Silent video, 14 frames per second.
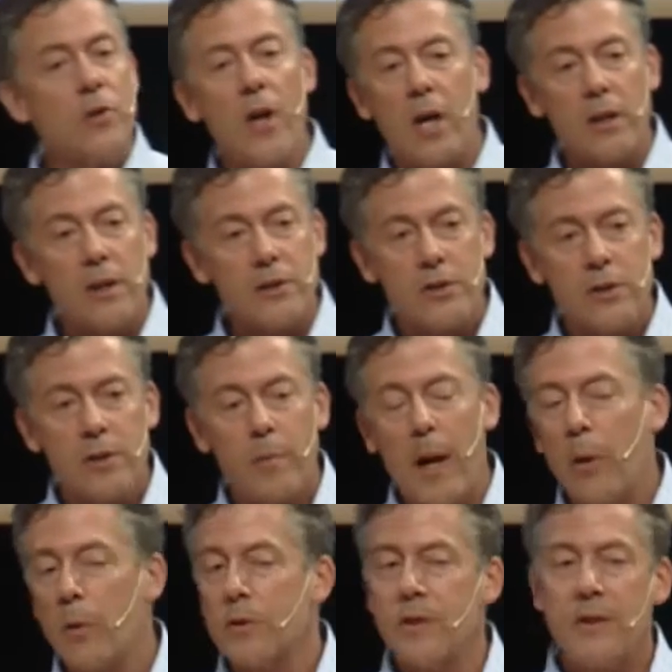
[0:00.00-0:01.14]
knowledge.
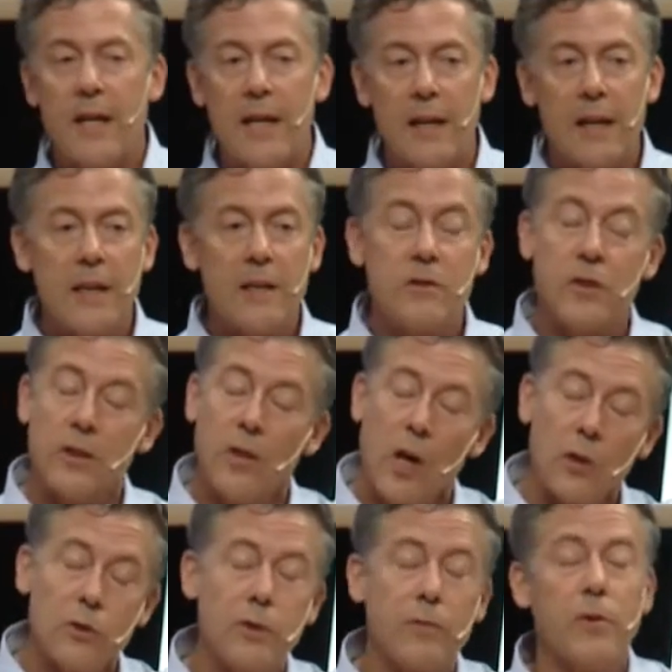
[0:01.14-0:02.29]
Power today is the
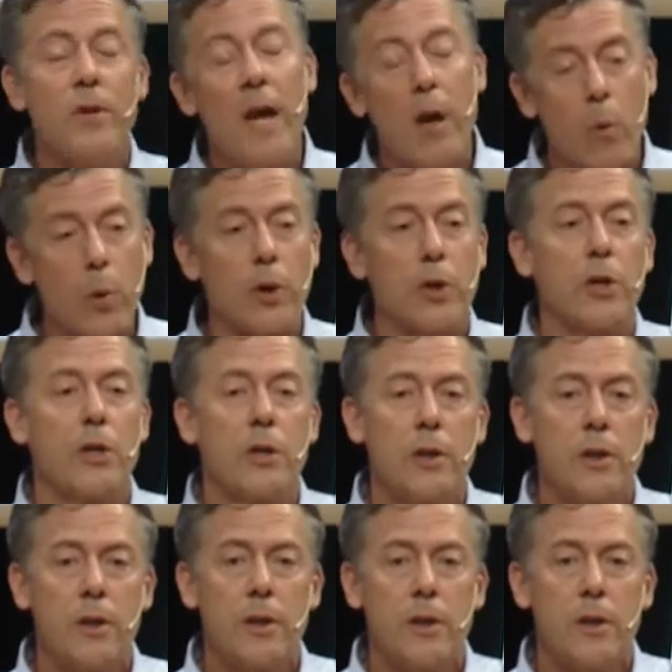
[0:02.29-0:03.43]
knowledge of your network.
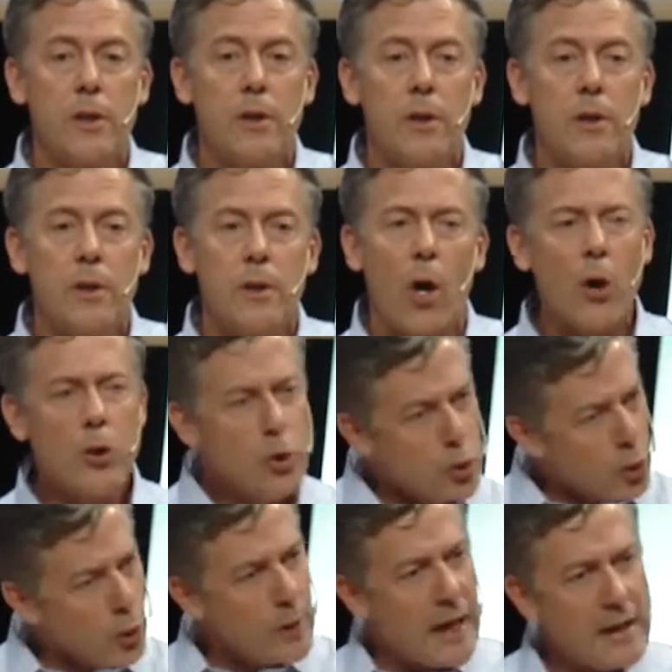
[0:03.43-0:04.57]
Are you
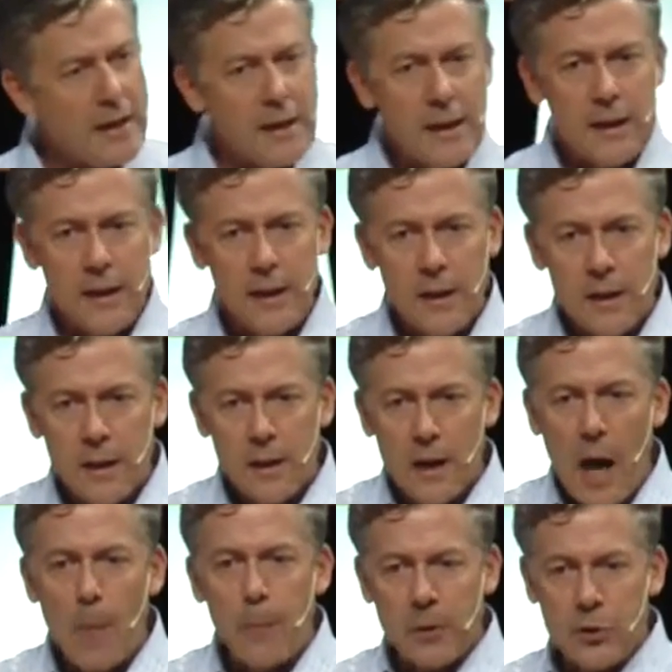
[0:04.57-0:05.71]
creating
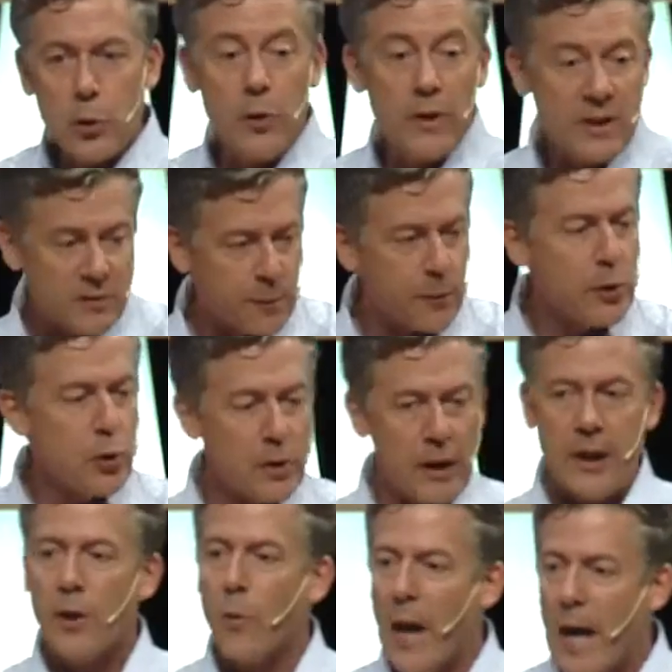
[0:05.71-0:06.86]
opportunities for you to
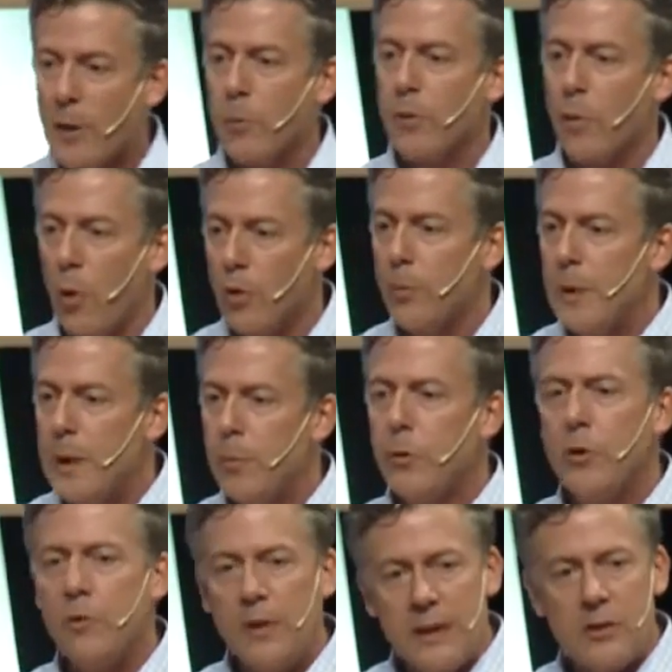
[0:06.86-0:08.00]
interact with all the people
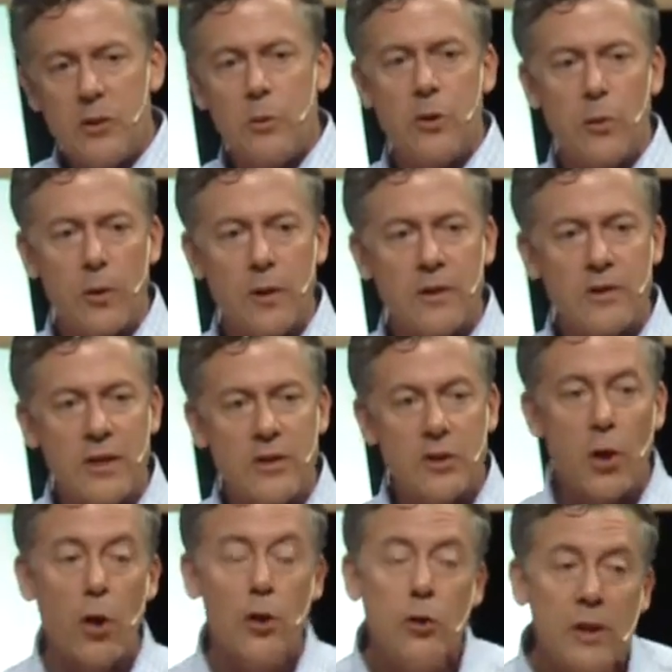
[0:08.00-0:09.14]
you need to in your organization?
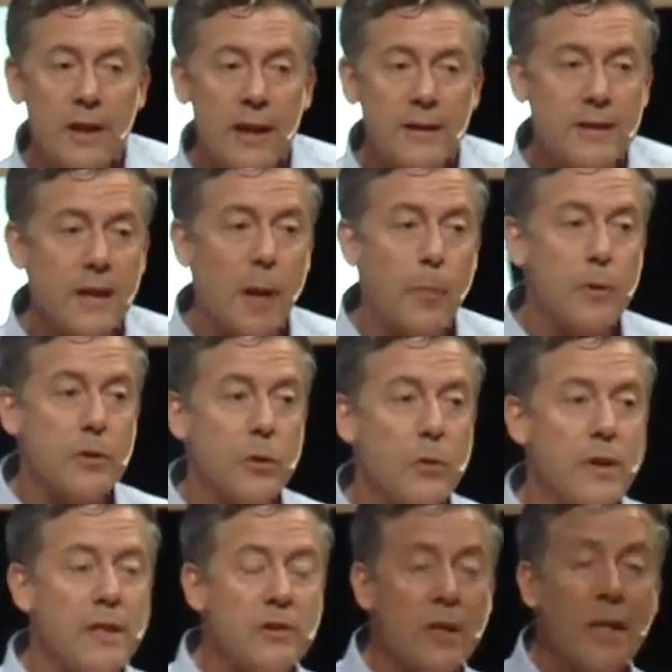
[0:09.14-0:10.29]
Are you connecting
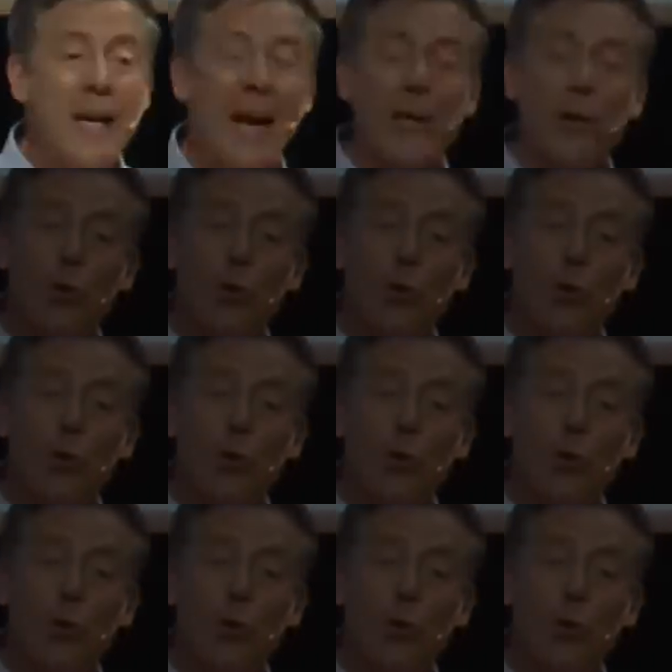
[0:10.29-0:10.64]
opportunities and